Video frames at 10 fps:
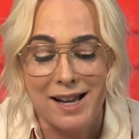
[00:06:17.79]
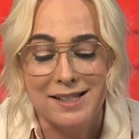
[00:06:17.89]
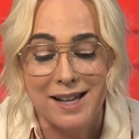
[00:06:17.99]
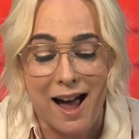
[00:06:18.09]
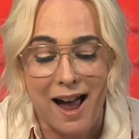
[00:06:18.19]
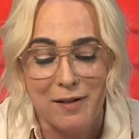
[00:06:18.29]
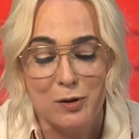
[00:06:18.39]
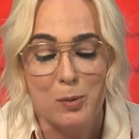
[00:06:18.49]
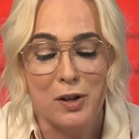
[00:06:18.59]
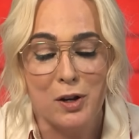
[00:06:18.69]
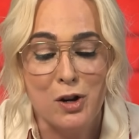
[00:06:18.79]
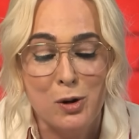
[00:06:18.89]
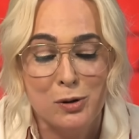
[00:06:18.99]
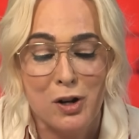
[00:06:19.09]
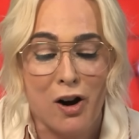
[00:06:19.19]
and dived with a
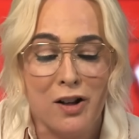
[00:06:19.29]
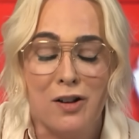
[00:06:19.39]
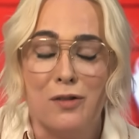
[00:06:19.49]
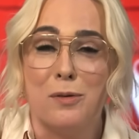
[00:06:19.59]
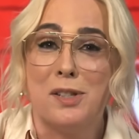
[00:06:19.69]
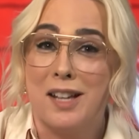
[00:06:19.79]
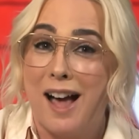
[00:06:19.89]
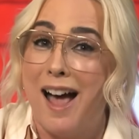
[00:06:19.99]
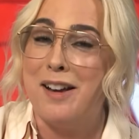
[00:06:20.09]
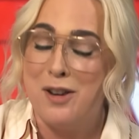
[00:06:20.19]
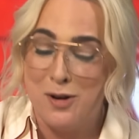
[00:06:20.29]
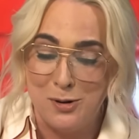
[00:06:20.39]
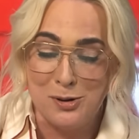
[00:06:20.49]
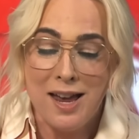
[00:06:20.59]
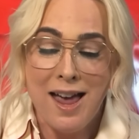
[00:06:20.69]
news article from Sky
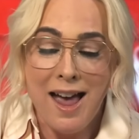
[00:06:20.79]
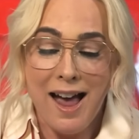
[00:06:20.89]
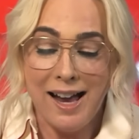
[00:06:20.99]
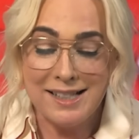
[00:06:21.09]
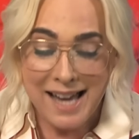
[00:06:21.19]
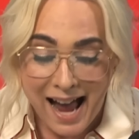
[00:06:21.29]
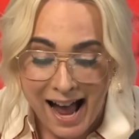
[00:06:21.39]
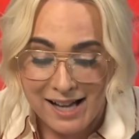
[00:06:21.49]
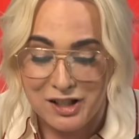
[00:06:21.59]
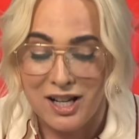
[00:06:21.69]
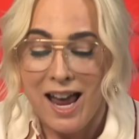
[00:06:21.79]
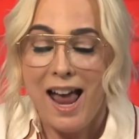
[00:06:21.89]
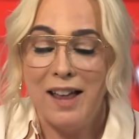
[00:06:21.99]
News attached.